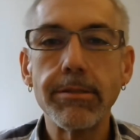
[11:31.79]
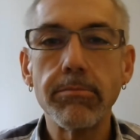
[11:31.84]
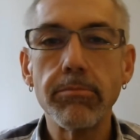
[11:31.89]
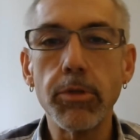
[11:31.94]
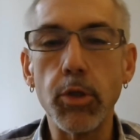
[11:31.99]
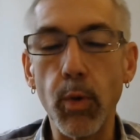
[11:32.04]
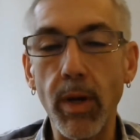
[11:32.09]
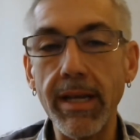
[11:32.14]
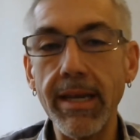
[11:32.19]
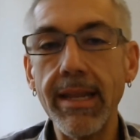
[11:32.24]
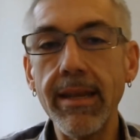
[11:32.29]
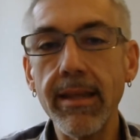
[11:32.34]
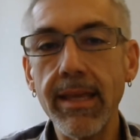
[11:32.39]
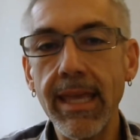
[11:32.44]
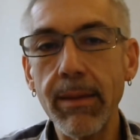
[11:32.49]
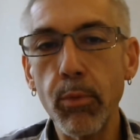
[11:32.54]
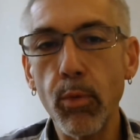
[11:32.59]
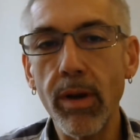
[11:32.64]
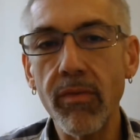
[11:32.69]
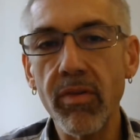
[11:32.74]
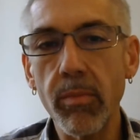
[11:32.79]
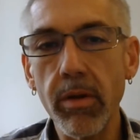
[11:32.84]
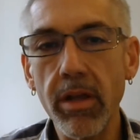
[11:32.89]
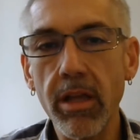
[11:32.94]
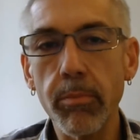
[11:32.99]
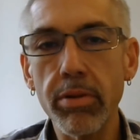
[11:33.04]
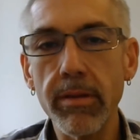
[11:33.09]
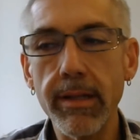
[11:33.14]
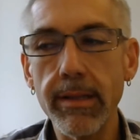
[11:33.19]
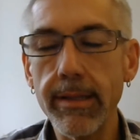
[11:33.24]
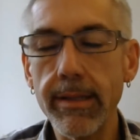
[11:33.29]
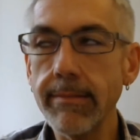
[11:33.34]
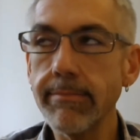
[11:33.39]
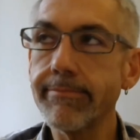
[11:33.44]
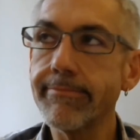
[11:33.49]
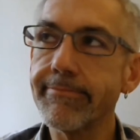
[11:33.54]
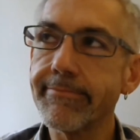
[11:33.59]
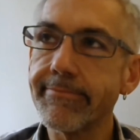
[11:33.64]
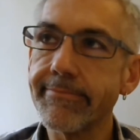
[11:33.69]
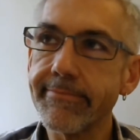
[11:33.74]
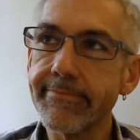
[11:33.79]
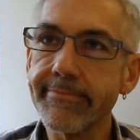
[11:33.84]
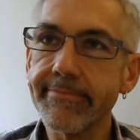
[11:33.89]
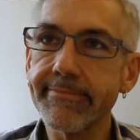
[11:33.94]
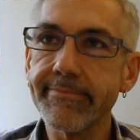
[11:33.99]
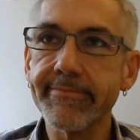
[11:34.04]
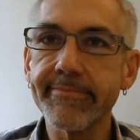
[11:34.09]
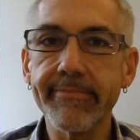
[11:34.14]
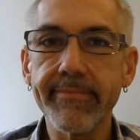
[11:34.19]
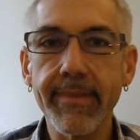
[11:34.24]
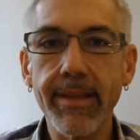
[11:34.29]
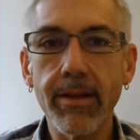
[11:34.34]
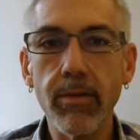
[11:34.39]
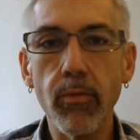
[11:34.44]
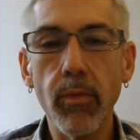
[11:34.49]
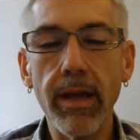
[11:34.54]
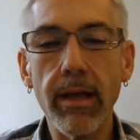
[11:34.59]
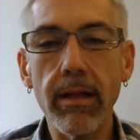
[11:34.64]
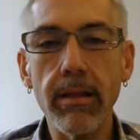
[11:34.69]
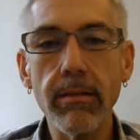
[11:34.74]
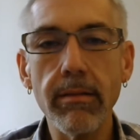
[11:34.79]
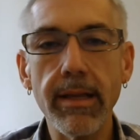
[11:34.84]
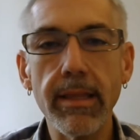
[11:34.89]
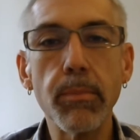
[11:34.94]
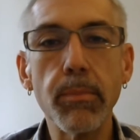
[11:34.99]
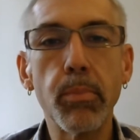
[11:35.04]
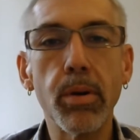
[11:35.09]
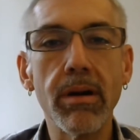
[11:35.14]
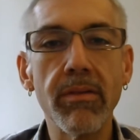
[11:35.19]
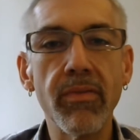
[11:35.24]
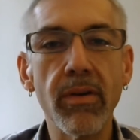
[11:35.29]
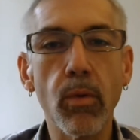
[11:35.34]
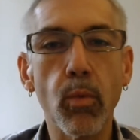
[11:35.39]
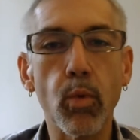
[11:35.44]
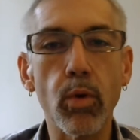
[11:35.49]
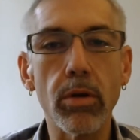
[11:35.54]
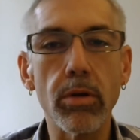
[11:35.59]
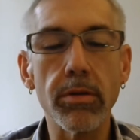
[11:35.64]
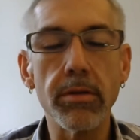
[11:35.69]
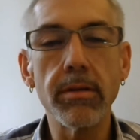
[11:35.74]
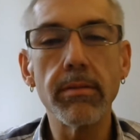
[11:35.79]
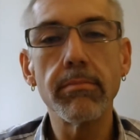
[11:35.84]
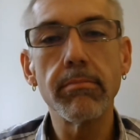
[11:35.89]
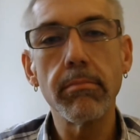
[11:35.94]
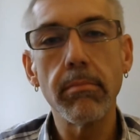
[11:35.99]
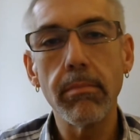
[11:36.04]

Do I need to keep away from it completely? Well, in the perfect world,